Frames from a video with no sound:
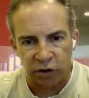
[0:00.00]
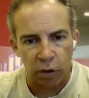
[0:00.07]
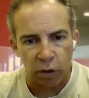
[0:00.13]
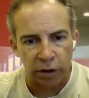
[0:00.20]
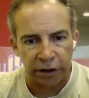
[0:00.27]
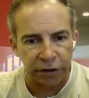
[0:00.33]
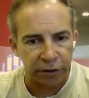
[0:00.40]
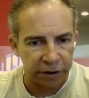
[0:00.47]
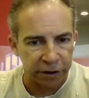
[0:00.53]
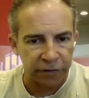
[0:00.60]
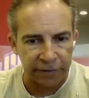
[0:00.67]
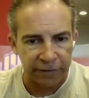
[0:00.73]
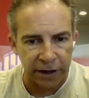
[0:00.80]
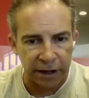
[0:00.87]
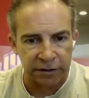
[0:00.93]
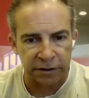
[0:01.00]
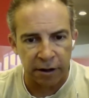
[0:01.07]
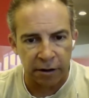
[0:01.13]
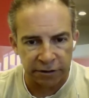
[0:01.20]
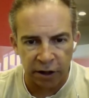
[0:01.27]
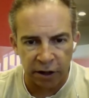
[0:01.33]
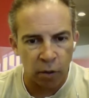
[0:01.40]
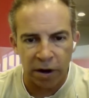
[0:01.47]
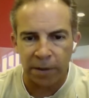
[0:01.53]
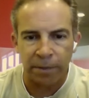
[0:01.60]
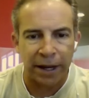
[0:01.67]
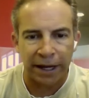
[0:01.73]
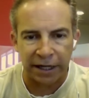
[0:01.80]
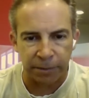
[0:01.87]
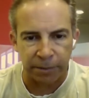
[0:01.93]
$20,000, $35,000. I don't want to
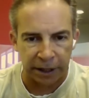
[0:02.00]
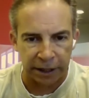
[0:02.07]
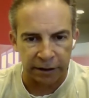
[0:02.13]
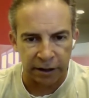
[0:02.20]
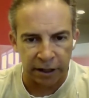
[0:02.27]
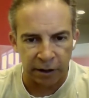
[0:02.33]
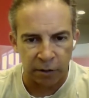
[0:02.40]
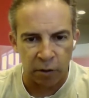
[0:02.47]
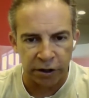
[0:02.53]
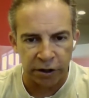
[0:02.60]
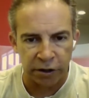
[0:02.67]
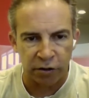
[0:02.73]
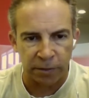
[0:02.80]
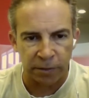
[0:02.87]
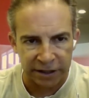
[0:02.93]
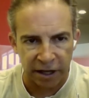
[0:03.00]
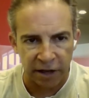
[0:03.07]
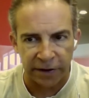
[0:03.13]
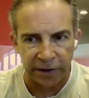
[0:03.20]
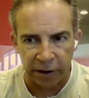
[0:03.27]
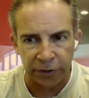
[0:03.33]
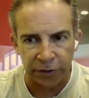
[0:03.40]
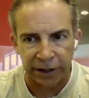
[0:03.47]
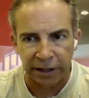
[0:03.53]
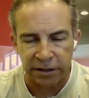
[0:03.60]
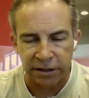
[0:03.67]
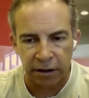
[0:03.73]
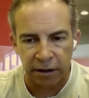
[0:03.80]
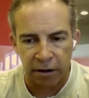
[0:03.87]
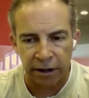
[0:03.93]
pay anybody. I want to do it myself. I don't think it's
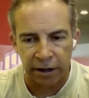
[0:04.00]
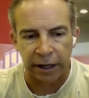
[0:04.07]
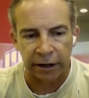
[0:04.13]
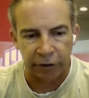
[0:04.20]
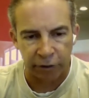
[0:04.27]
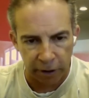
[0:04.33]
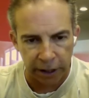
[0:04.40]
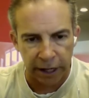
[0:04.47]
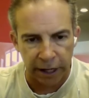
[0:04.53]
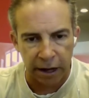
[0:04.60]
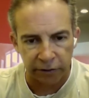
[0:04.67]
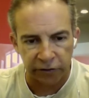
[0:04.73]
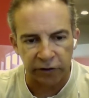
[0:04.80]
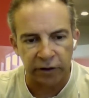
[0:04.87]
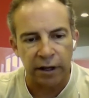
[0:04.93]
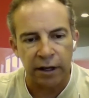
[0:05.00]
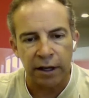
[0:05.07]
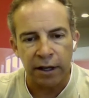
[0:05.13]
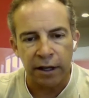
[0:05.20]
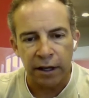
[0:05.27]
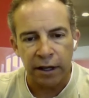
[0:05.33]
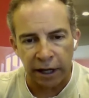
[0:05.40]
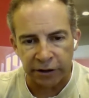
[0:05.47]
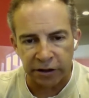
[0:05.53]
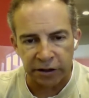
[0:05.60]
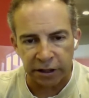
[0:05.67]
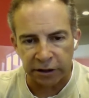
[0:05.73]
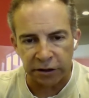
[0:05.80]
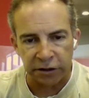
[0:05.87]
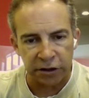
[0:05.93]
that hard. I got a great house. I just
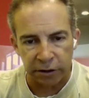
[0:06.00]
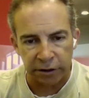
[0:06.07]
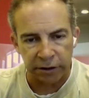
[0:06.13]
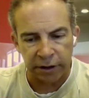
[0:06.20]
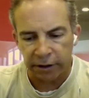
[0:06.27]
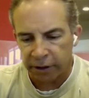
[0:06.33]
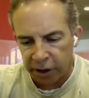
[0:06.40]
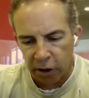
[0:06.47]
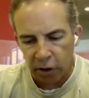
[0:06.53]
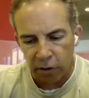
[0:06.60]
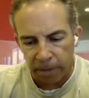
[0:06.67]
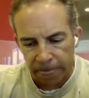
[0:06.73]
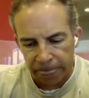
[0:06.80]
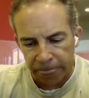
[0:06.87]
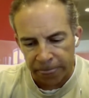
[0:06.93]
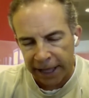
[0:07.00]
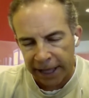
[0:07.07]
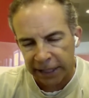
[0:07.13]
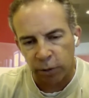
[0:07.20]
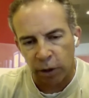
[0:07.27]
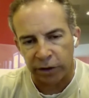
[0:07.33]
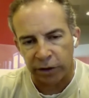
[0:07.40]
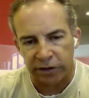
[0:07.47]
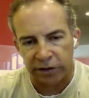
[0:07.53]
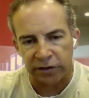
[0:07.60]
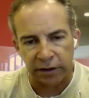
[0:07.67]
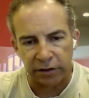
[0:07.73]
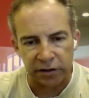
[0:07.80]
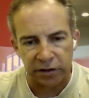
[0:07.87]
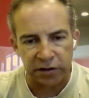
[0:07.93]
need to do it. Then, that's why we
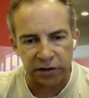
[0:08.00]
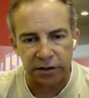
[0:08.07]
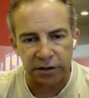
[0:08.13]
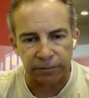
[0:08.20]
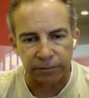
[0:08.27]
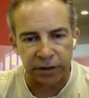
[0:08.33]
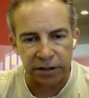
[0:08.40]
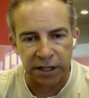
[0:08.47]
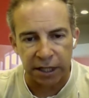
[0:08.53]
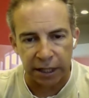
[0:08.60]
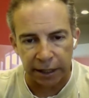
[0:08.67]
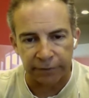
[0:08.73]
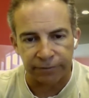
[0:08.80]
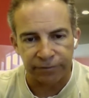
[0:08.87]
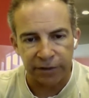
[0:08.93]
designed this system, this kit,